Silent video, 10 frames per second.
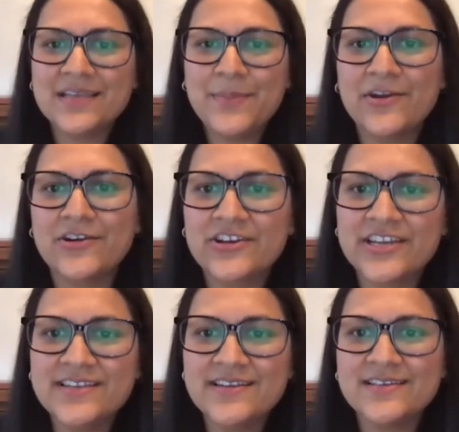
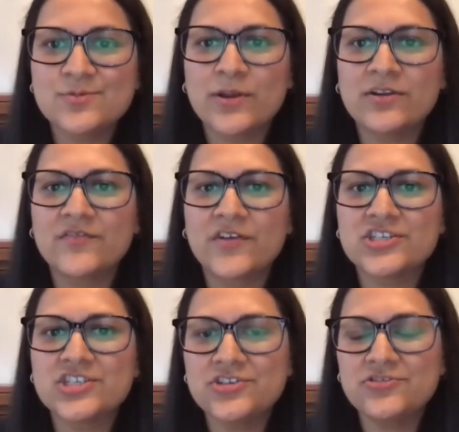Peregrine is one of our
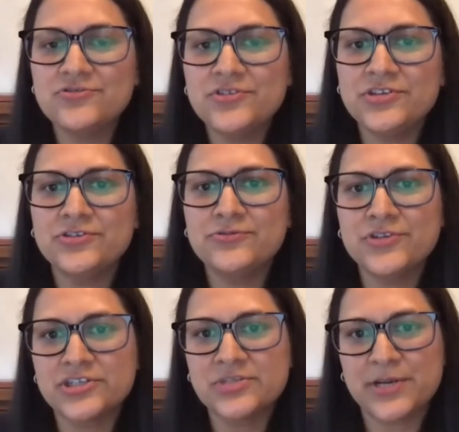two new
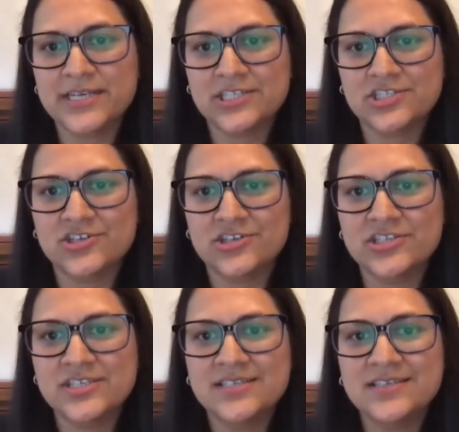nurse
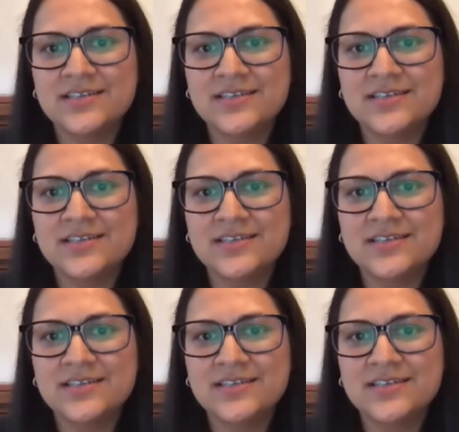practitioners.